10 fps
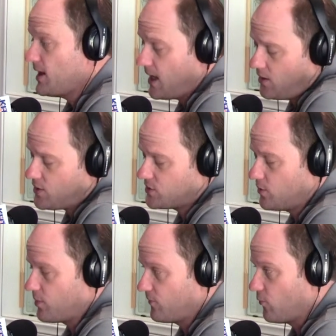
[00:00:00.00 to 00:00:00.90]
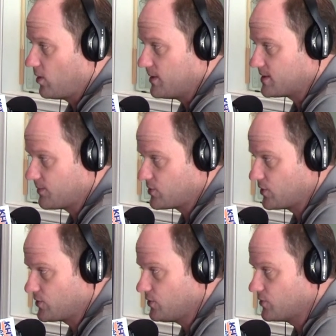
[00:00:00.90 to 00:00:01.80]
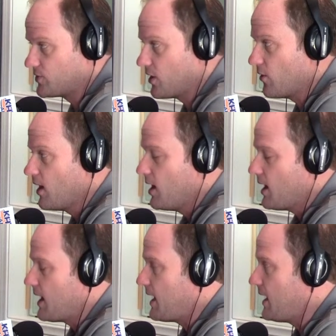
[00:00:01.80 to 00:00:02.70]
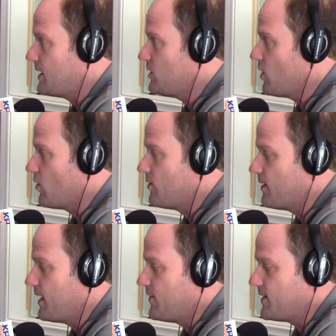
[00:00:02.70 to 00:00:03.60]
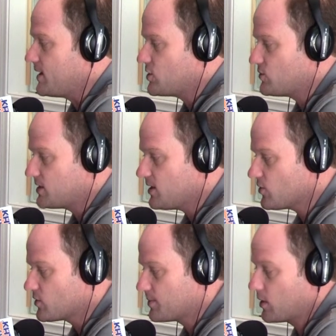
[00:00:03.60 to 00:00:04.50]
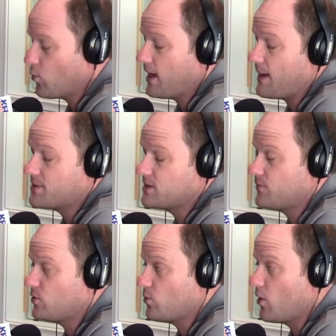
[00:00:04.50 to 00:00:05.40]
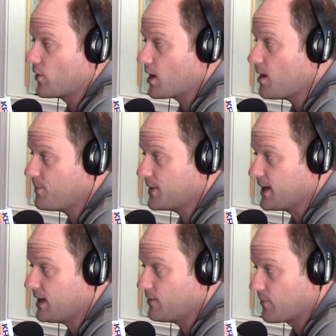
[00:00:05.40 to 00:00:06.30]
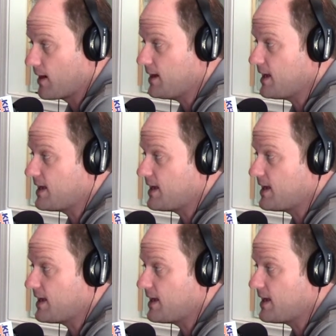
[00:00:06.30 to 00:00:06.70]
Yeah, and also in performance, I'm sure yeah. too. So, uh, you know, and, and the issues here, those like, what happens if you own a company, right?